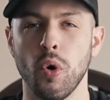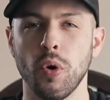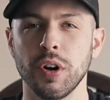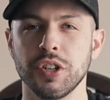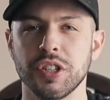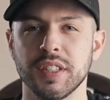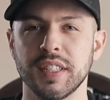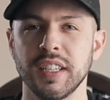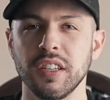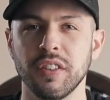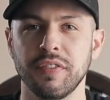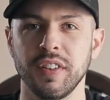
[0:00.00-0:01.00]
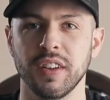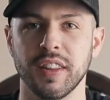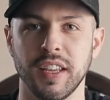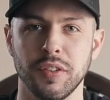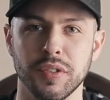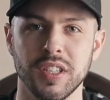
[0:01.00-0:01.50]
orange and teal feel
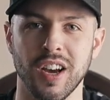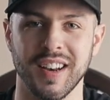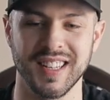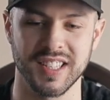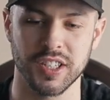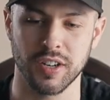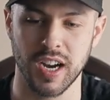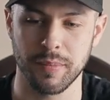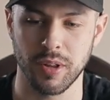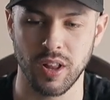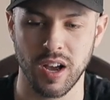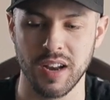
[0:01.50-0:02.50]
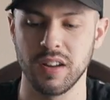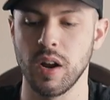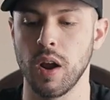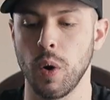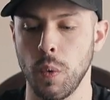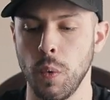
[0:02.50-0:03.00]
that you see on Instagram a lot
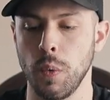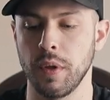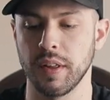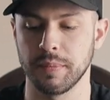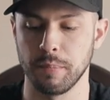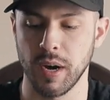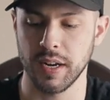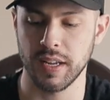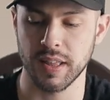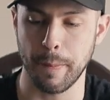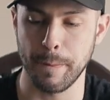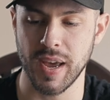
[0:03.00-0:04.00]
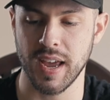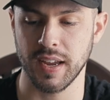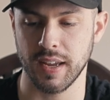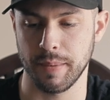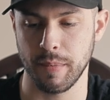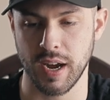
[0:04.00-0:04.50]
money in the
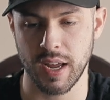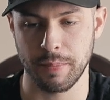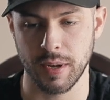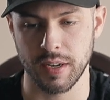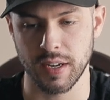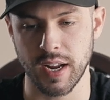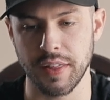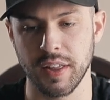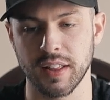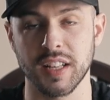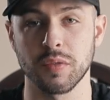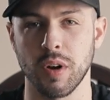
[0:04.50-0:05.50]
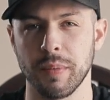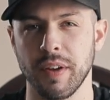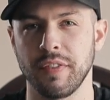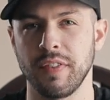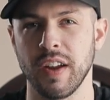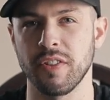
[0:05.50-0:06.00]
bank in my opinion. I think that's one of my
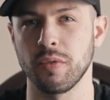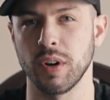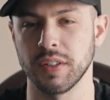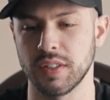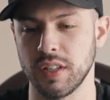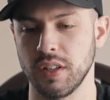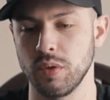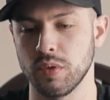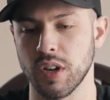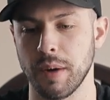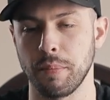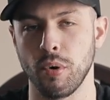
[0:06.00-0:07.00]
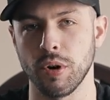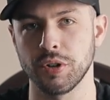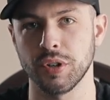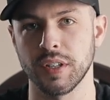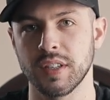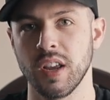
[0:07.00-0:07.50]
favorite ones to use on
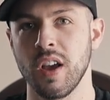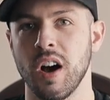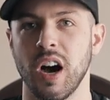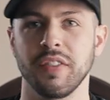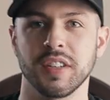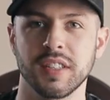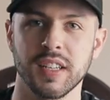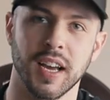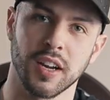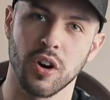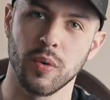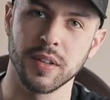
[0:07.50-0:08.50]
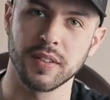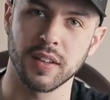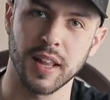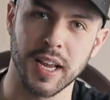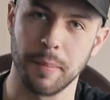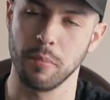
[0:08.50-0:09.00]
portraits. Obviously I go into
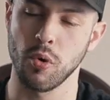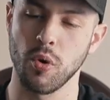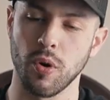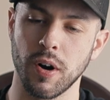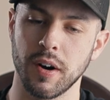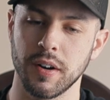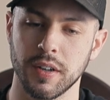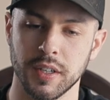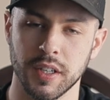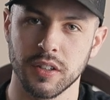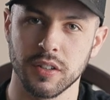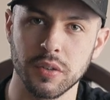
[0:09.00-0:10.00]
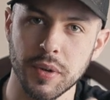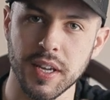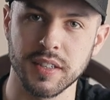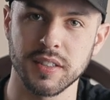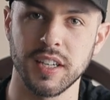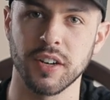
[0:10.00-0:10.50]
like more
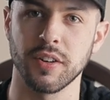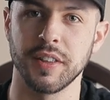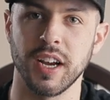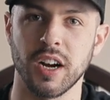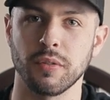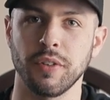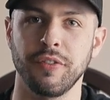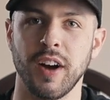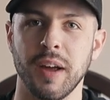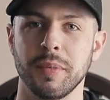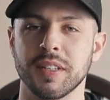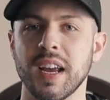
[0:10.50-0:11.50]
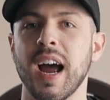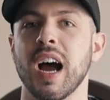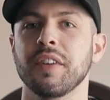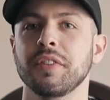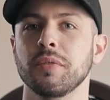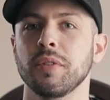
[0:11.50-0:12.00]
tweaks here and there and refinements
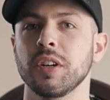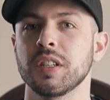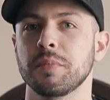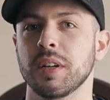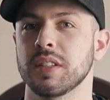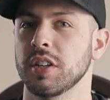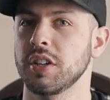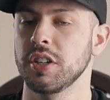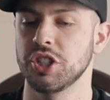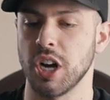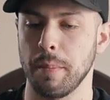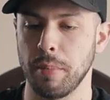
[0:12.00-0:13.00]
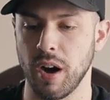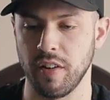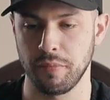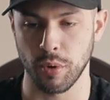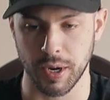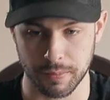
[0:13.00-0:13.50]
afterwards, but it's a good jump
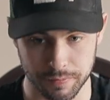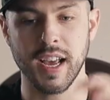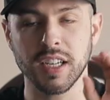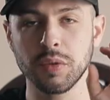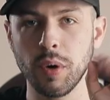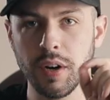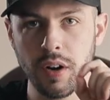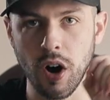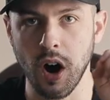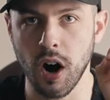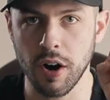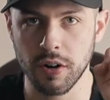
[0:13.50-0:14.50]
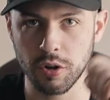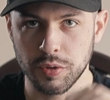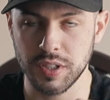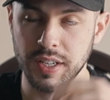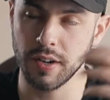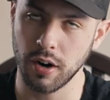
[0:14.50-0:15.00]
off point. Next one, hard
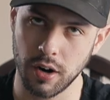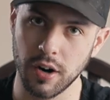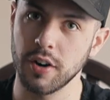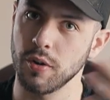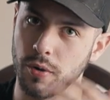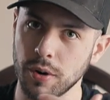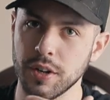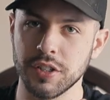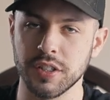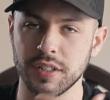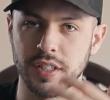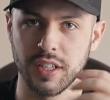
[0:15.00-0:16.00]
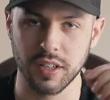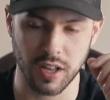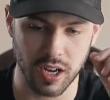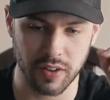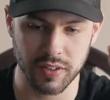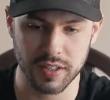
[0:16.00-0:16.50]
OT, hard orange and teal,
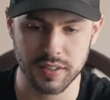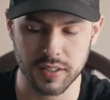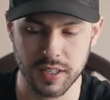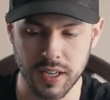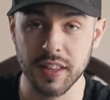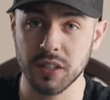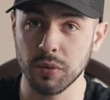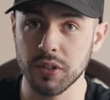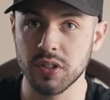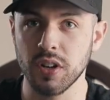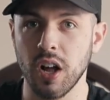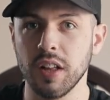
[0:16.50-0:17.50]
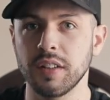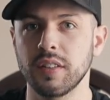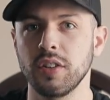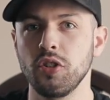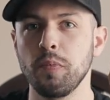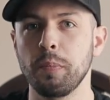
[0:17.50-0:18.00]
obviously. This one's solid
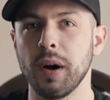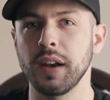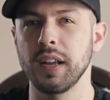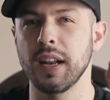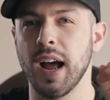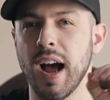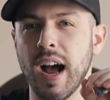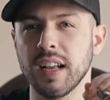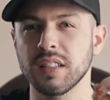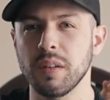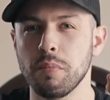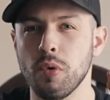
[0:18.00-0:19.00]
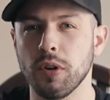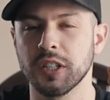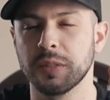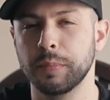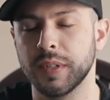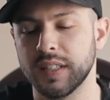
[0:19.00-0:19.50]
too, but it has a more
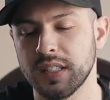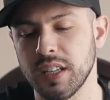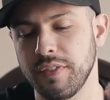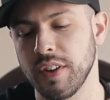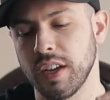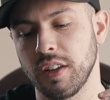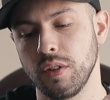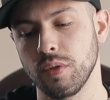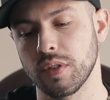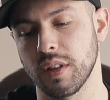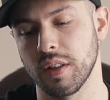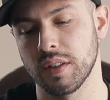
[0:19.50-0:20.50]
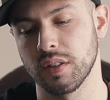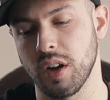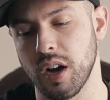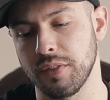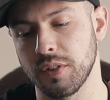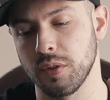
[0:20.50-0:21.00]
specific use than the
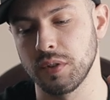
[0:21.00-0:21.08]
soft